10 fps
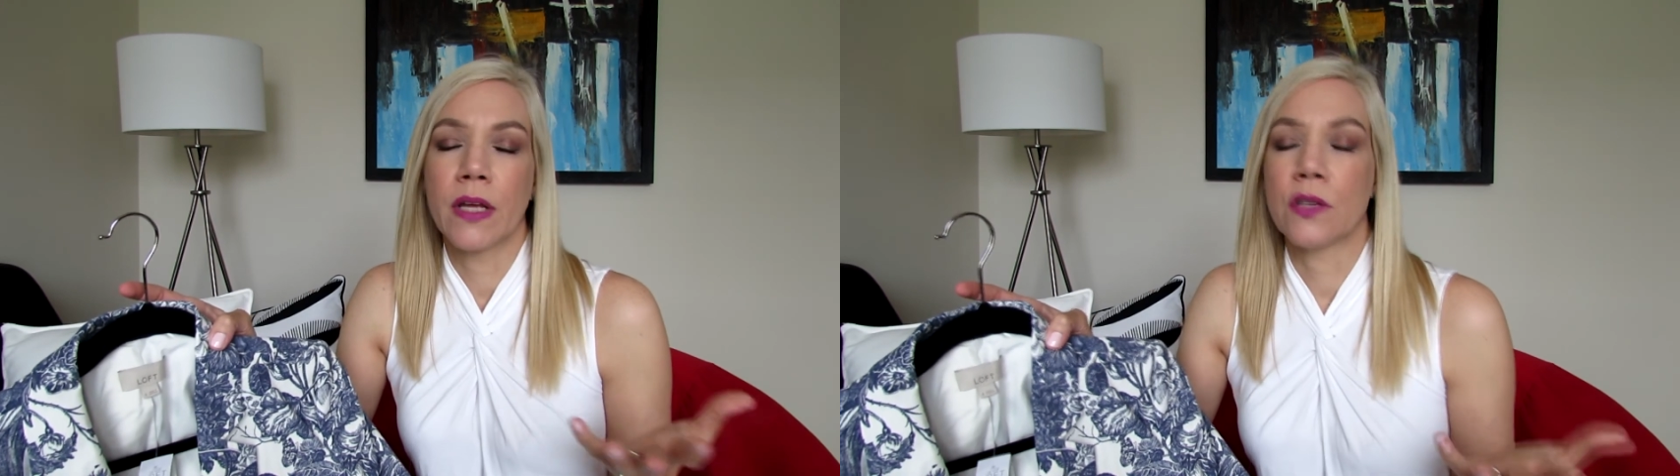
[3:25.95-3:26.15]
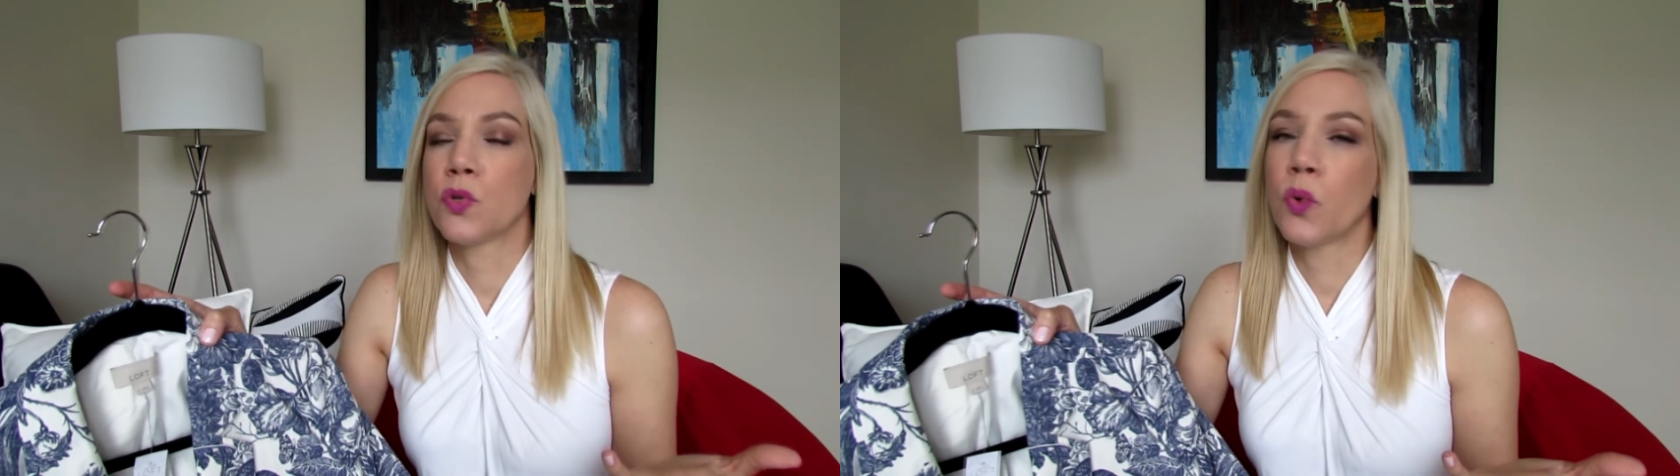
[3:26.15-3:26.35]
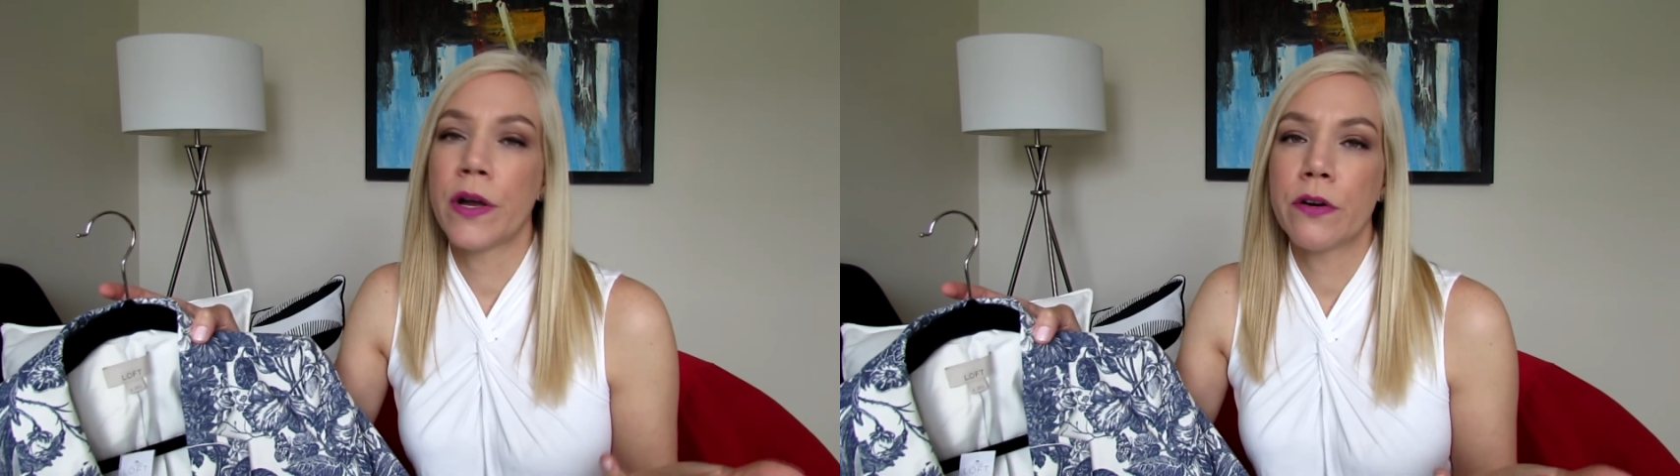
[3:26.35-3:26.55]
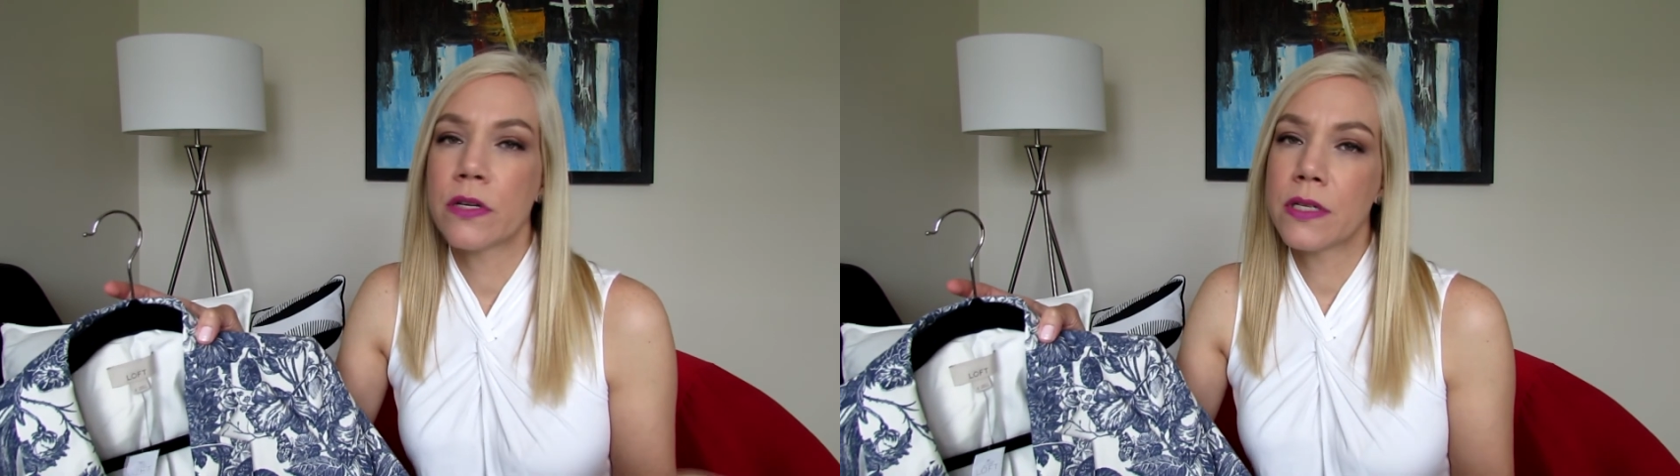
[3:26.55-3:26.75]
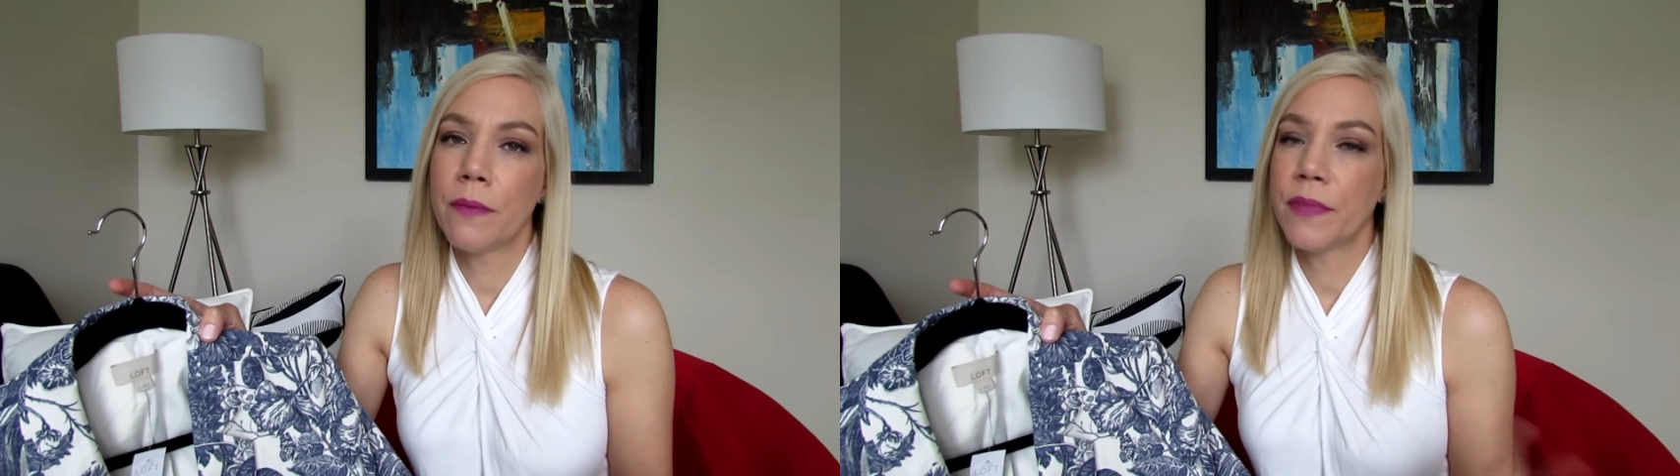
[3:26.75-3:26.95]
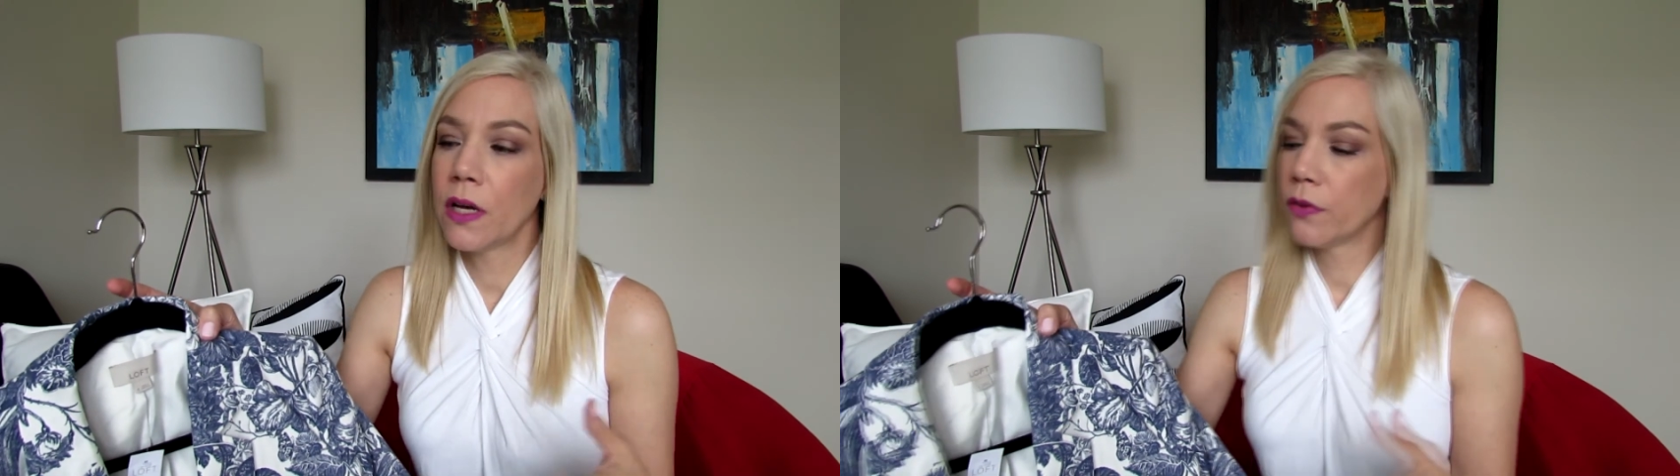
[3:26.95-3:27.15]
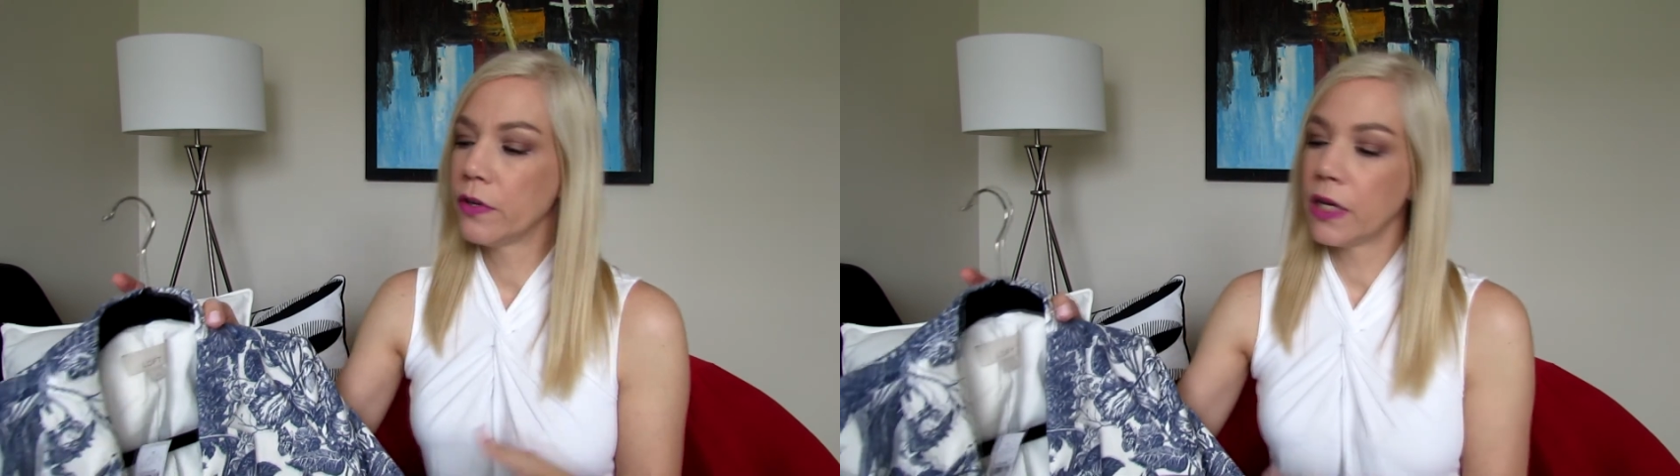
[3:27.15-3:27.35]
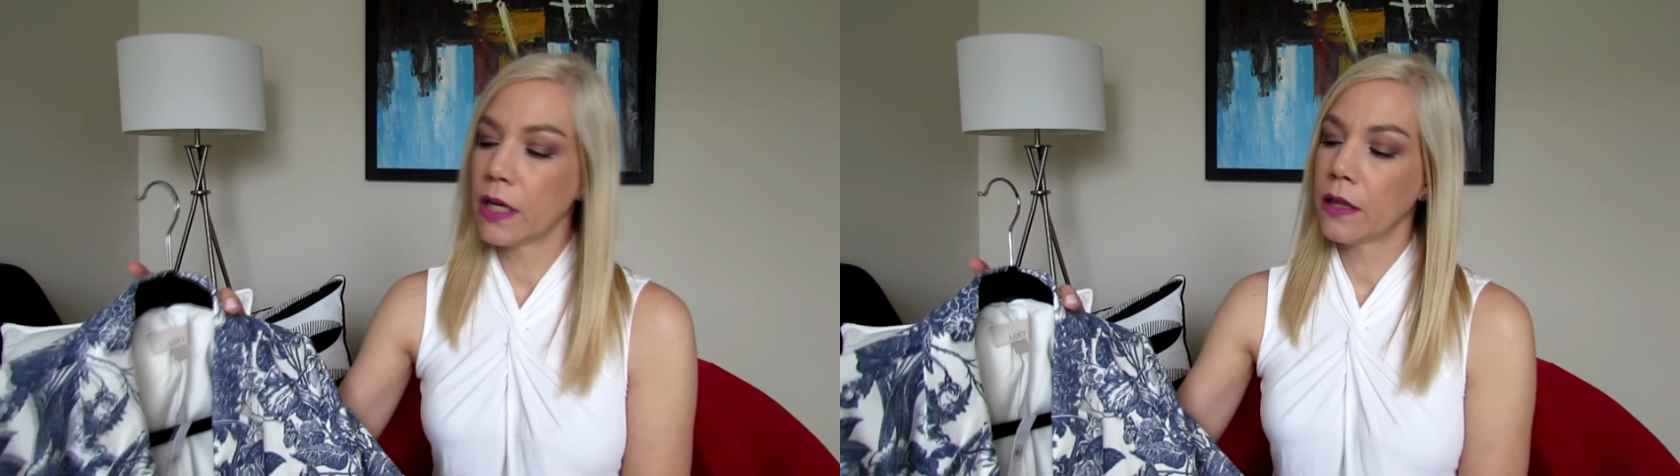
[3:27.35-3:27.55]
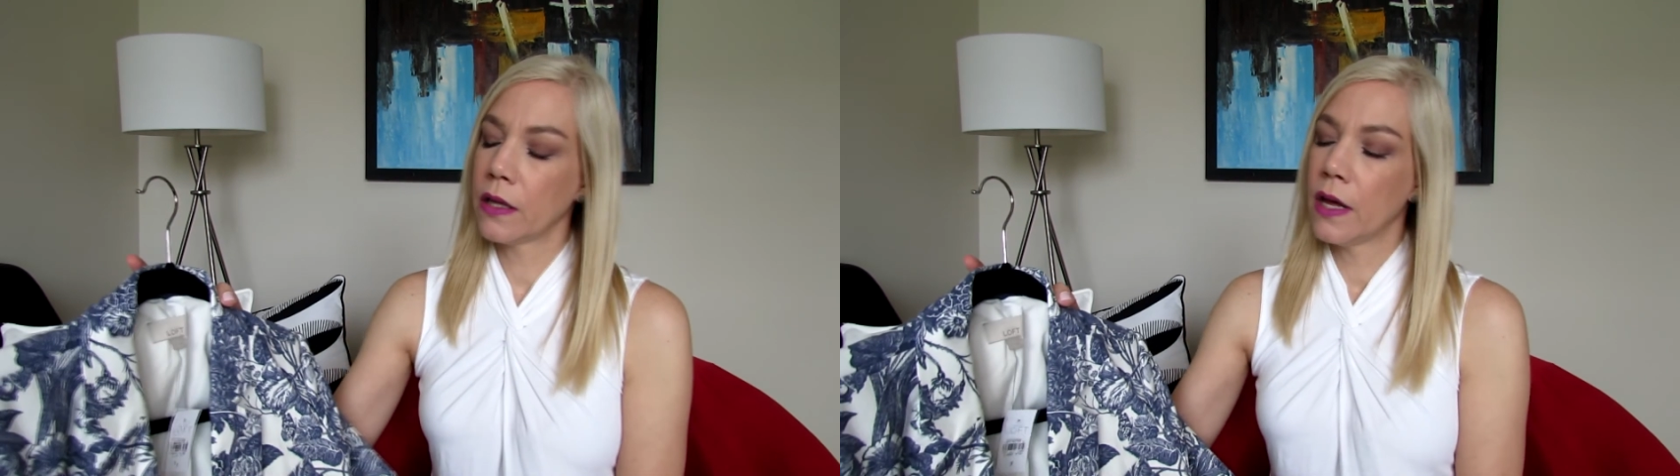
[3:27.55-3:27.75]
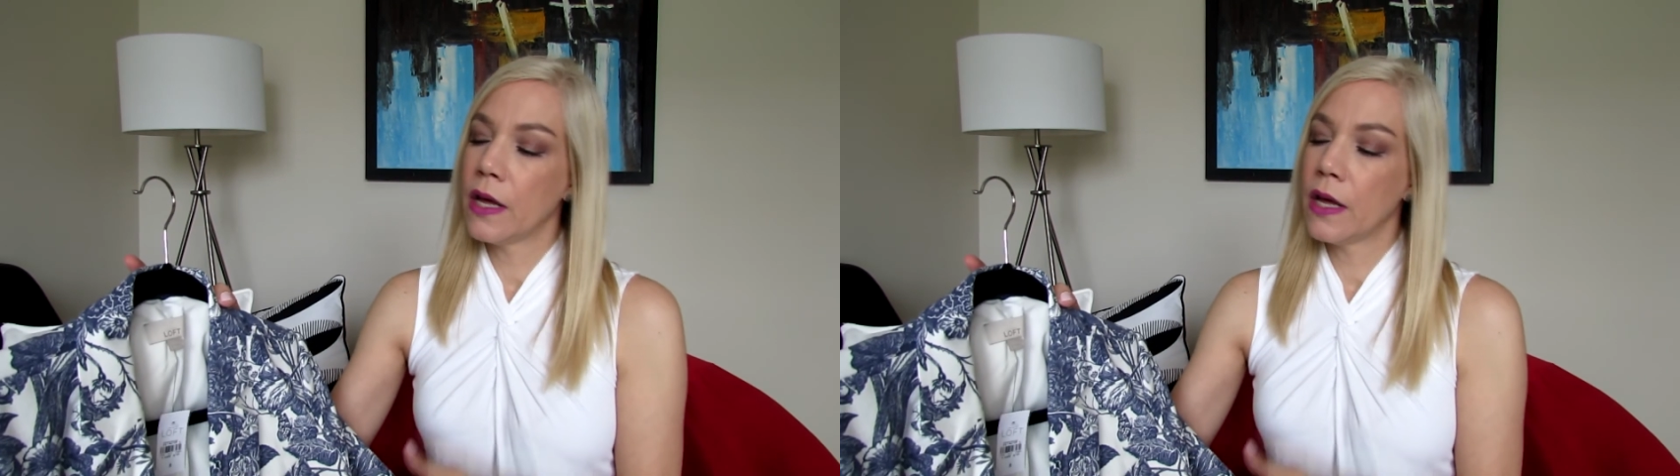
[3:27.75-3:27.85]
sweater or something underneath.